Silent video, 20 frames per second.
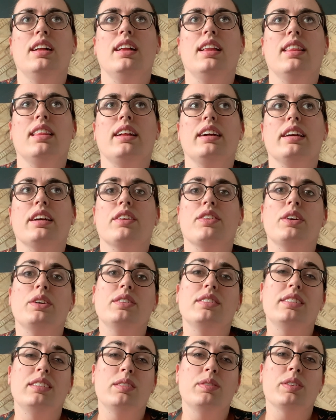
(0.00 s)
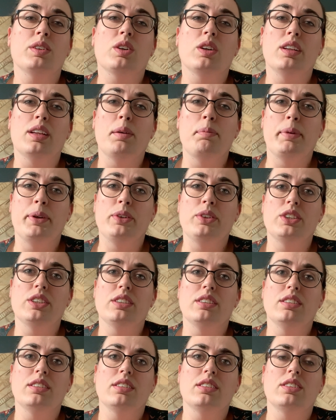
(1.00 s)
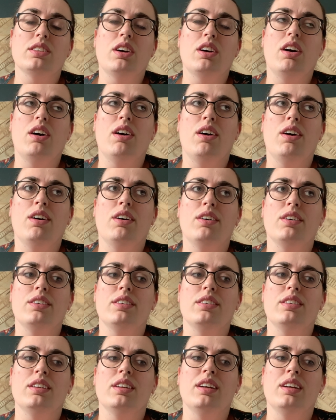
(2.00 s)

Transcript: like those difficult emotions aren't